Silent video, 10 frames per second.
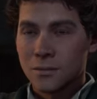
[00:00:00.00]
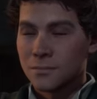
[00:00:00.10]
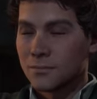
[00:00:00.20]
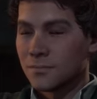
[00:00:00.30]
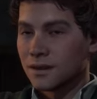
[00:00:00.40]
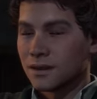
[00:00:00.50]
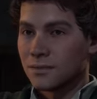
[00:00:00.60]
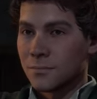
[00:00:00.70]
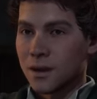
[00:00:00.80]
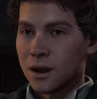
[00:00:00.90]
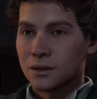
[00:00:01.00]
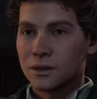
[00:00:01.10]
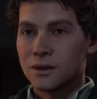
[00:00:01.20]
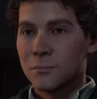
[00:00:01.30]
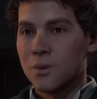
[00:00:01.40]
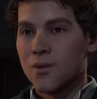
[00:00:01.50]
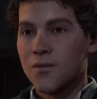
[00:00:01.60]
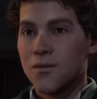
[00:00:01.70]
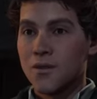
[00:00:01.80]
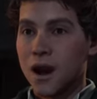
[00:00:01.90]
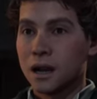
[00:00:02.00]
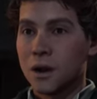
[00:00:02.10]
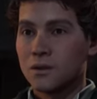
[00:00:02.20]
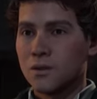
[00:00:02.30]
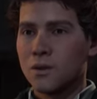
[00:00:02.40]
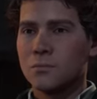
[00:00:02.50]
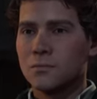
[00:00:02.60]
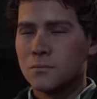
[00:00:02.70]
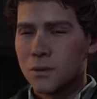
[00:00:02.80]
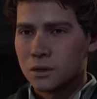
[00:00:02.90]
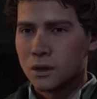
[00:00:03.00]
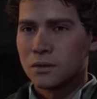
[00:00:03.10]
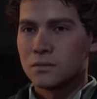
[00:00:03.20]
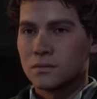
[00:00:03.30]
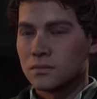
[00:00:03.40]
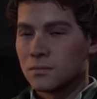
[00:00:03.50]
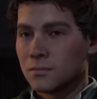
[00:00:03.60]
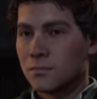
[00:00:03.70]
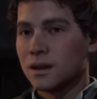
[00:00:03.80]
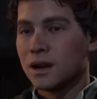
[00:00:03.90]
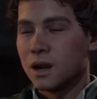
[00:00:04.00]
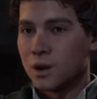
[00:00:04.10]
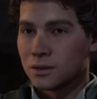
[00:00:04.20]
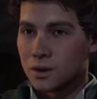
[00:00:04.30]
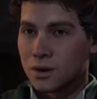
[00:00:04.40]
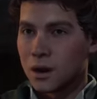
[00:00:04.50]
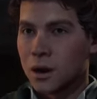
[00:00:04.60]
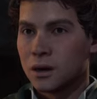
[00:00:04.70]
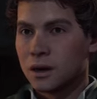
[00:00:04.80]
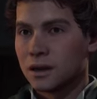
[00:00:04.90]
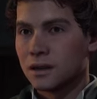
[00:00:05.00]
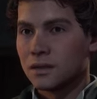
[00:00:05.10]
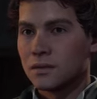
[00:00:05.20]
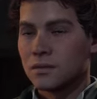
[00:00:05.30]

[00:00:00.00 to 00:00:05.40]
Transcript: I'm admittedly partial to more fiery forms of magic, but you should learn it.